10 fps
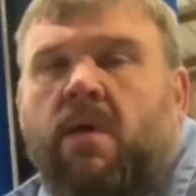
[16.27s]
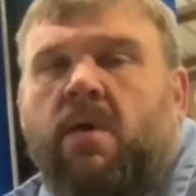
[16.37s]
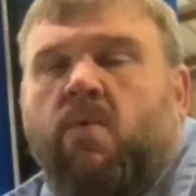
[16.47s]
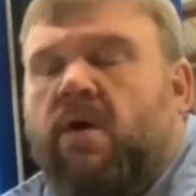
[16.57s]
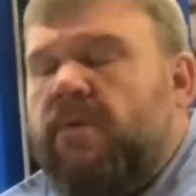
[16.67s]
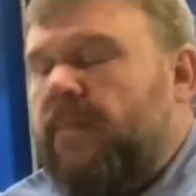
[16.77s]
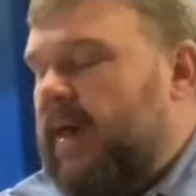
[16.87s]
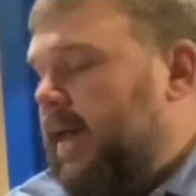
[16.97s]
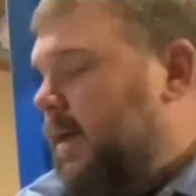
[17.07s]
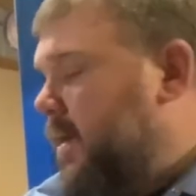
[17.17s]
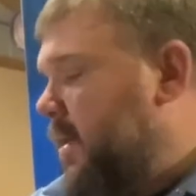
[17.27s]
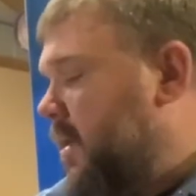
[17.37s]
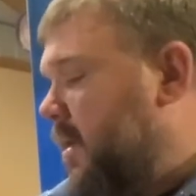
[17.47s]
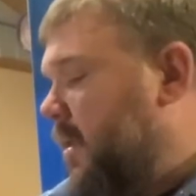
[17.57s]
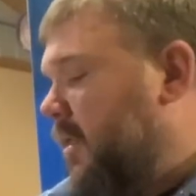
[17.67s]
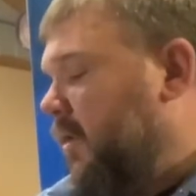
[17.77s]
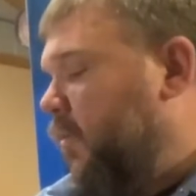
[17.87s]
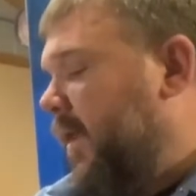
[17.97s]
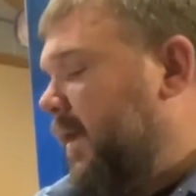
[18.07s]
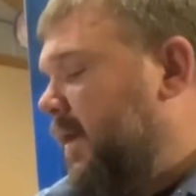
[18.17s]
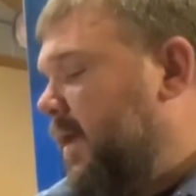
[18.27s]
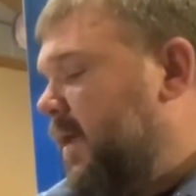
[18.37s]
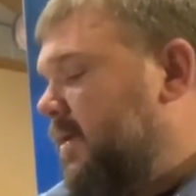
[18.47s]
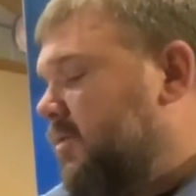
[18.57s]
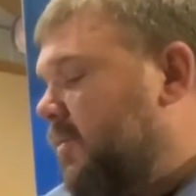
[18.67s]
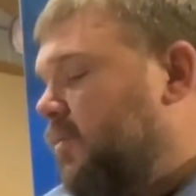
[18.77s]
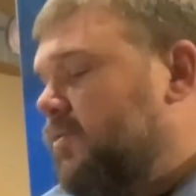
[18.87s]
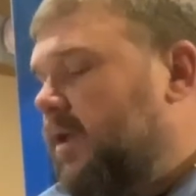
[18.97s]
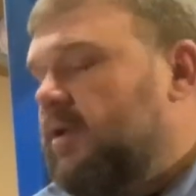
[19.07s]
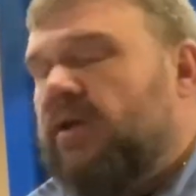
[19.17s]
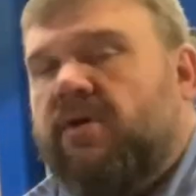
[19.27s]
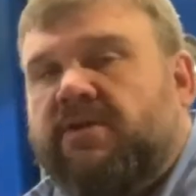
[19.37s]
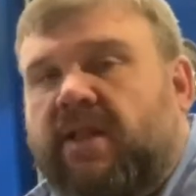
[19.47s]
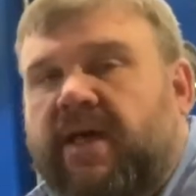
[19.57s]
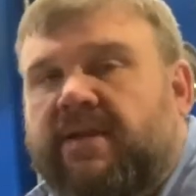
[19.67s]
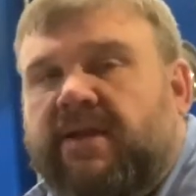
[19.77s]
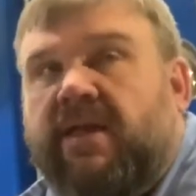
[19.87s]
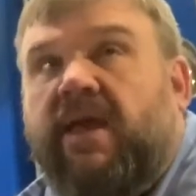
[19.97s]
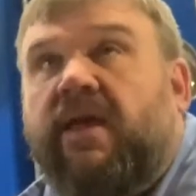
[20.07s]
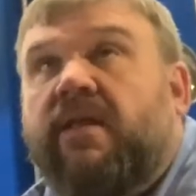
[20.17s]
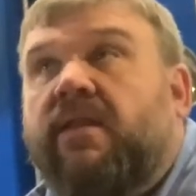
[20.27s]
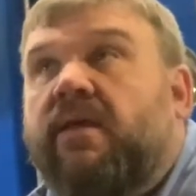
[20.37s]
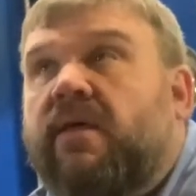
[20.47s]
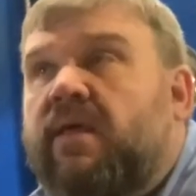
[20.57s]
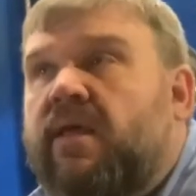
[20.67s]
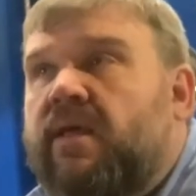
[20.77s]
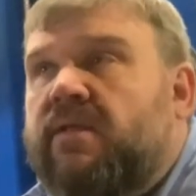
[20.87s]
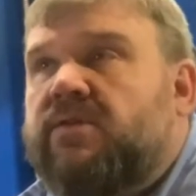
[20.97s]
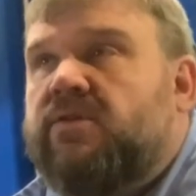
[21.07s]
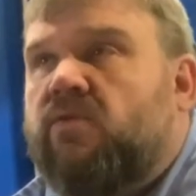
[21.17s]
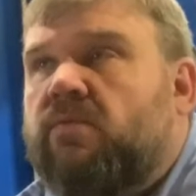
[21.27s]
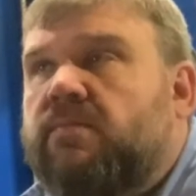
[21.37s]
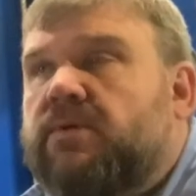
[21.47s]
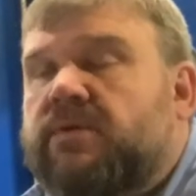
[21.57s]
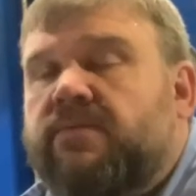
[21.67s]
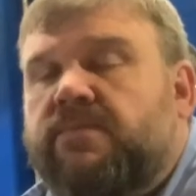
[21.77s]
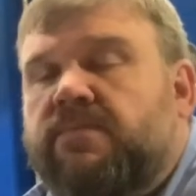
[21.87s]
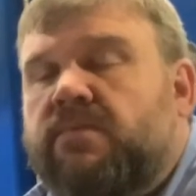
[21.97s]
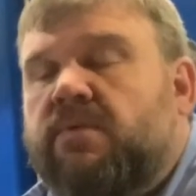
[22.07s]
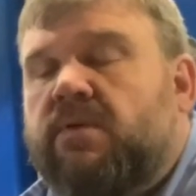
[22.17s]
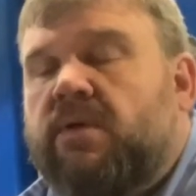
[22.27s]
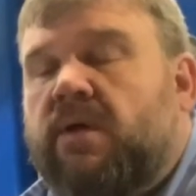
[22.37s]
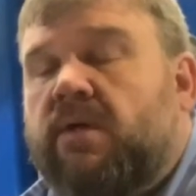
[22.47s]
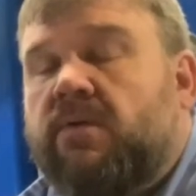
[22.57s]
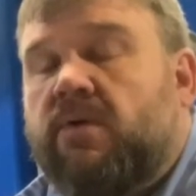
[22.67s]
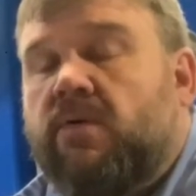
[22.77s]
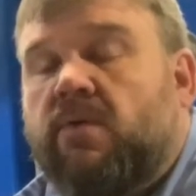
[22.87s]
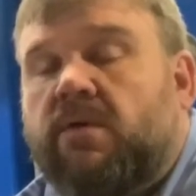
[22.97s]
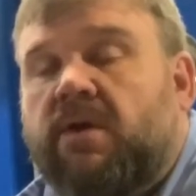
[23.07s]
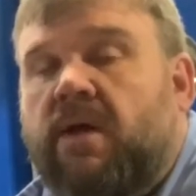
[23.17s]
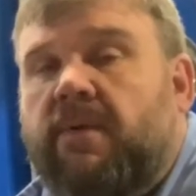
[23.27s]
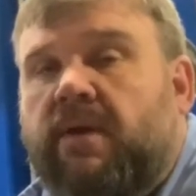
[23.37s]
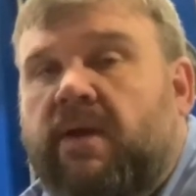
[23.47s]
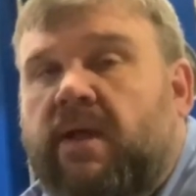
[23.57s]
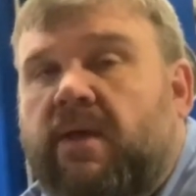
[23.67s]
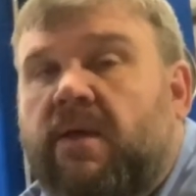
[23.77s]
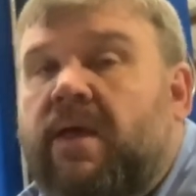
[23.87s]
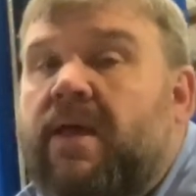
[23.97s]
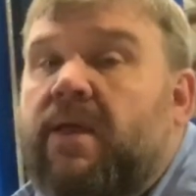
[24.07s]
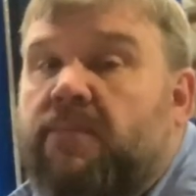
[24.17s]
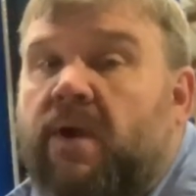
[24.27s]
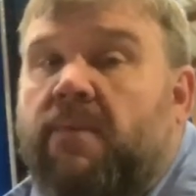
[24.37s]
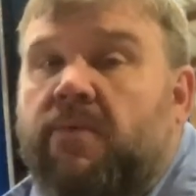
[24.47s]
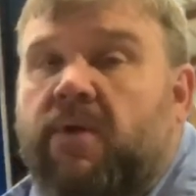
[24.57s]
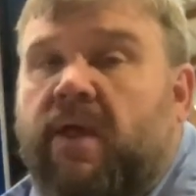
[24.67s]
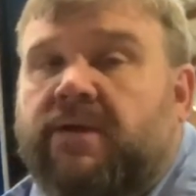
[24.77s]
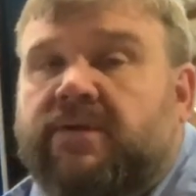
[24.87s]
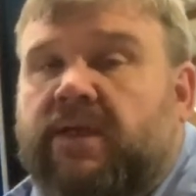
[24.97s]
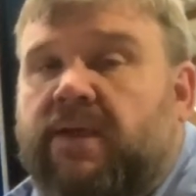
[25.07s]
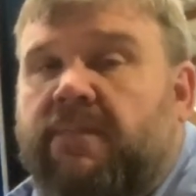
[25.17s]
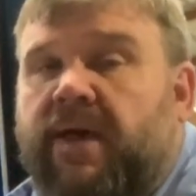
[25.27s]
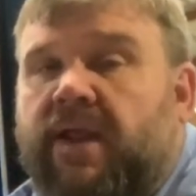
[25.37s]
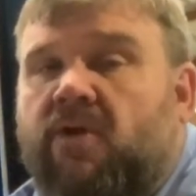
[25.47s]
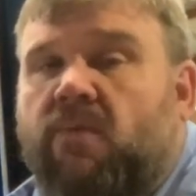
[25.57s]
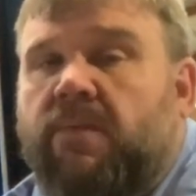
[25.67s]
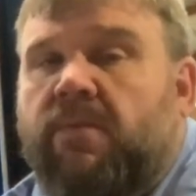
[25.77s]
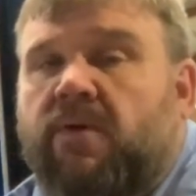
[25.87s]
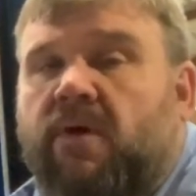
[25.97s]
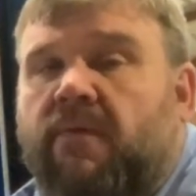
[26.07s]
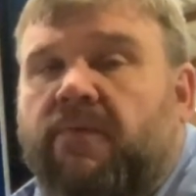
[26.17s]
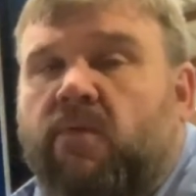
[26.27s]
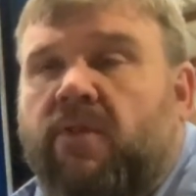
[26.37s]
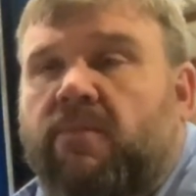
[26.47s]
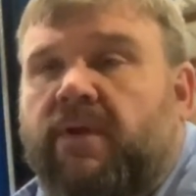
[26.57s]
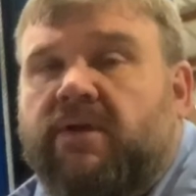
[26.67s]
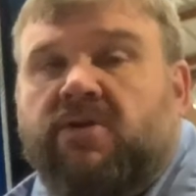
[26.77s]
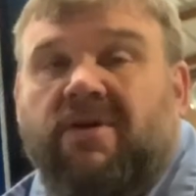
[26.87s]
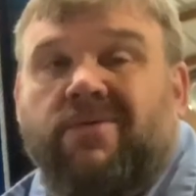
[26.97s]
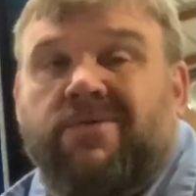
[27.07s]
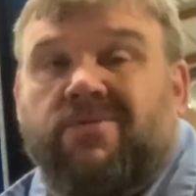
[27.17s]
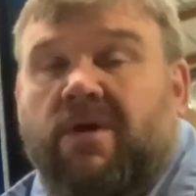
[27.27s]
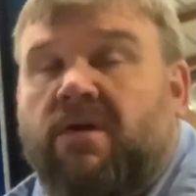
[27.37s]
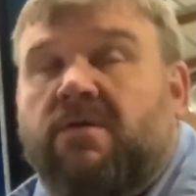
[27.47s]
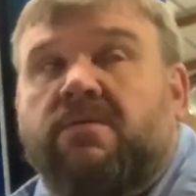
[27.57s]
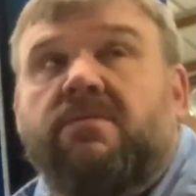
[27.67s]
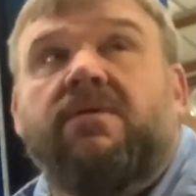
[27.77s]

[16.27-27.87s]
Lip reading: Welcome back. A little windy today, so I'm going to try to talk as loud as I can. Storms, I don't know, are coming today. Probably will actually get bad. I normally blow off the weathermen because they're always wrong.